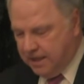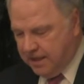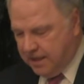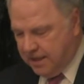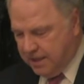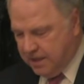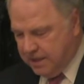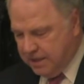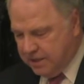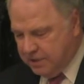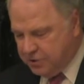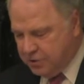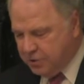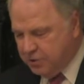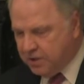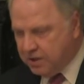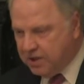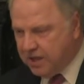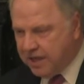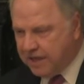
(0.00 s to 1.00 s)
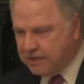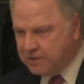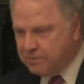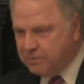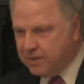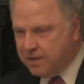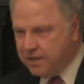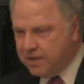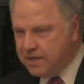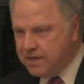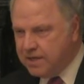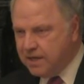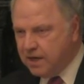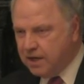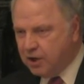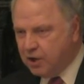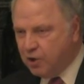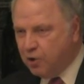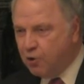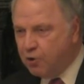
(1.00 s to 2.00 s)
Uh, Judith has been
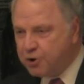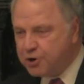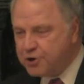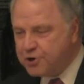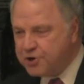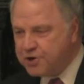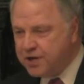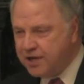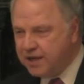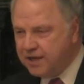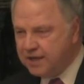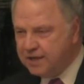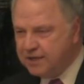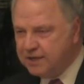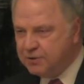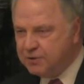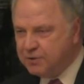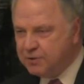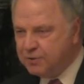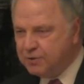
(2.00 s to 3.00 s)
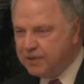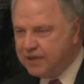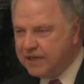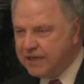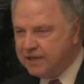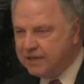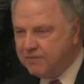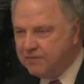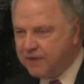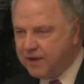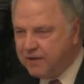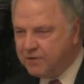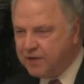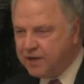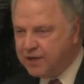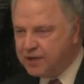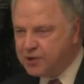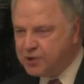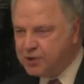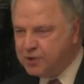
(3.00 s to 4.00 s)
uh, cornered to lead the
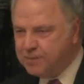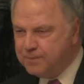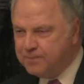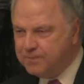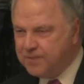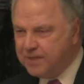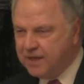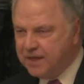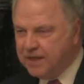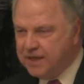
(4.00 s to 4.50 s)
foundation